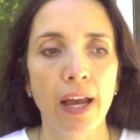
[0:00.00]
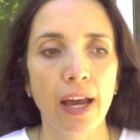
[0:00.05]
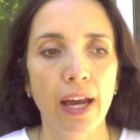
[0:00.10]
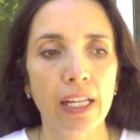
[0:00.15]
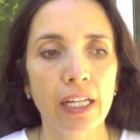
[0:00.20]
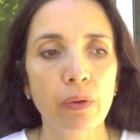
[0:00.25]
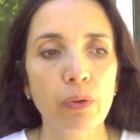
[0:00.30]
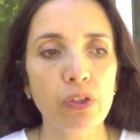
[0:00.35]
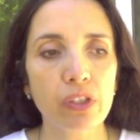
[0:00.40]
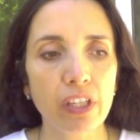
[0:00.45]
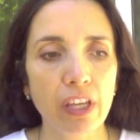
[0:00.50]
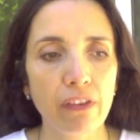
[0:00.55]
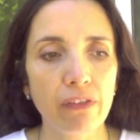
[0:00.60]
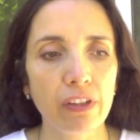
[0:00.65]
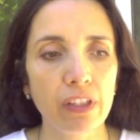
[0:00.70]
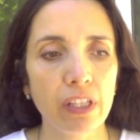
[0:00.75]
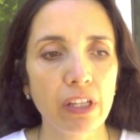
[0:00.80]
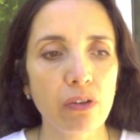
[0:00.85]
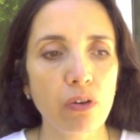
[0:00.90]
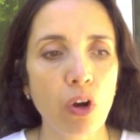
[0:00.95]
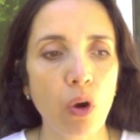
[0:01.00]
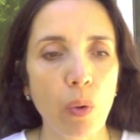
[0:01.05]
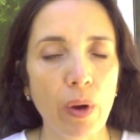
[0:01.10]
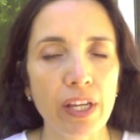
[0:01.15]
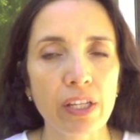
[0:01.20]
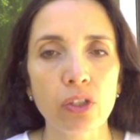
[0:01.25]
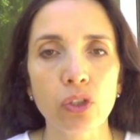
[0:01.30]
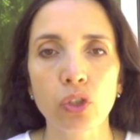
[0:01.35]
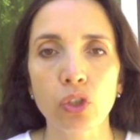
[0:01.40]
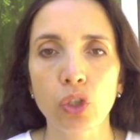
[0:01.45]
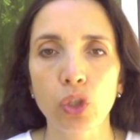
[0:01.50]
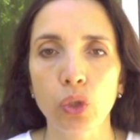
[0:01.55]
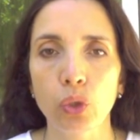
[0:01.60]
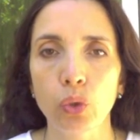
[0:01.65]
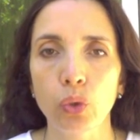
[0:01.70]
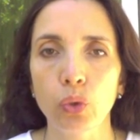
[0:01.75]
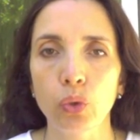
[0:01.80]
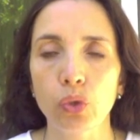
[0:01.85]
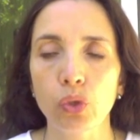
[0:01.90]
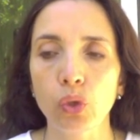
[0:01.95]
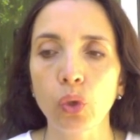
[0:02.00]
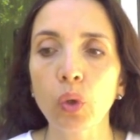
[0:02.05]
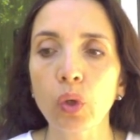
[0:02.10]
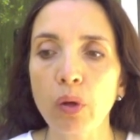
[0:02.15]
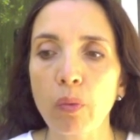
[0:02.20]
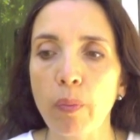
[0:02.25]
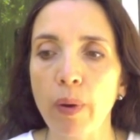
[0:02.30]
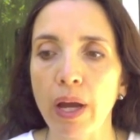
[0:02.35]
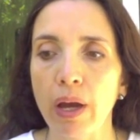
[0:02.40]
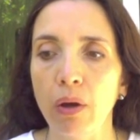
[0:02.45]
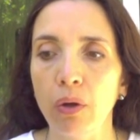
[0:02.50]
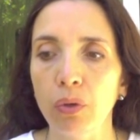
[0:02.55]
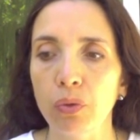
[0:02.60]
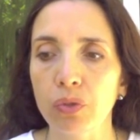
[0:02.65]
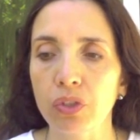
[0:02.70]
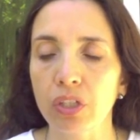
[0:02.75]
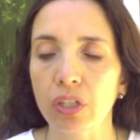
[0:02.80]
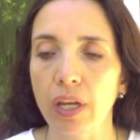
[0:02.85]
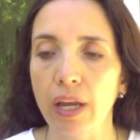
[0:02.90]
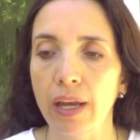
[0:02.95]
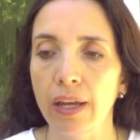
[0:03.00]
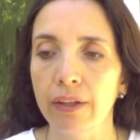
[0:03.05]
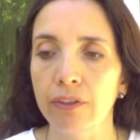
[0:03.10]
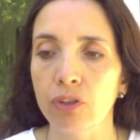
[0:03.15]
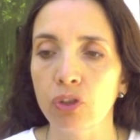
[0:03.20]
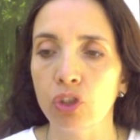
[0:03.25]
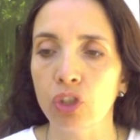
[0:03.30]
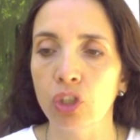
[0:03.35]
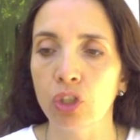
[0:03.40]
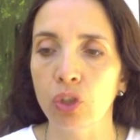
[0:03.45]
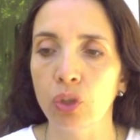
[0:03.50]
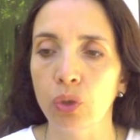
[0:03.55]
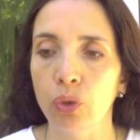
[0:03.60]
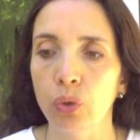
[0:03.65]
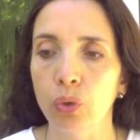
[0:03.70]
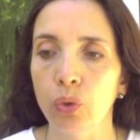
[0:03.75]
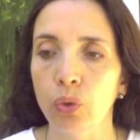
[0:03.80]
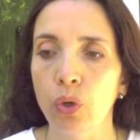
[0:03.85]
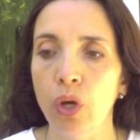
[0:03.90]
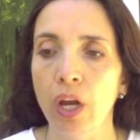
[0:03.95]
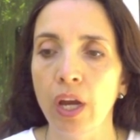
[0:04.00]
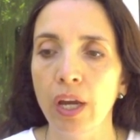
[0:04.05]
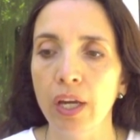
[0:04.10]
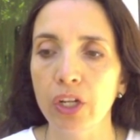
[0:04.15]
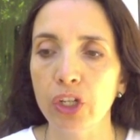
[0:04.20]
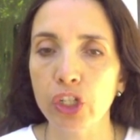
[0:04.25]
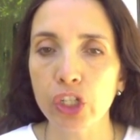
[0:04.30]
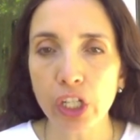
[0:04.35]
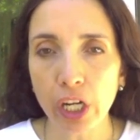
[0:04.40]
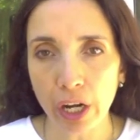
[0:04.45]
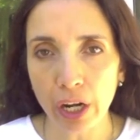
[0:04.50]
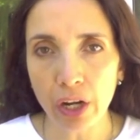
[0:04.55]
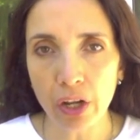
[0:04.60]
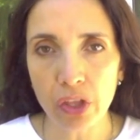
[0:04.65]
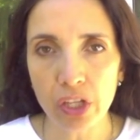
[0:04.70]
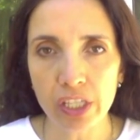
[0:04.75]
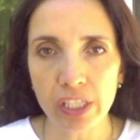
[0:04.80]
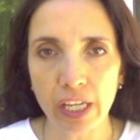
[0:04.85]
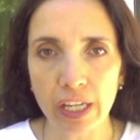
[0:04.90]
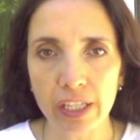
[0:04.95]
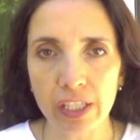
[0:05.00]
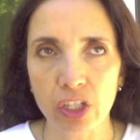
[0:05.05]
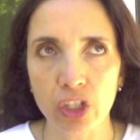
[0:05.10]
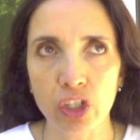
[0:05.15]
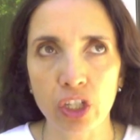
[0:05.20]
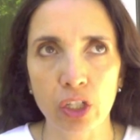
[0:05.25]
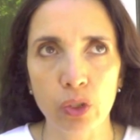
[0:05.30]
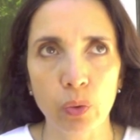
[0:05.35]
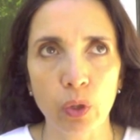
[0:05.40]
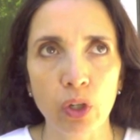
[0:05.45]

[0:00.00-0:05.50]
And I was given the request to talk about and to share this exercise.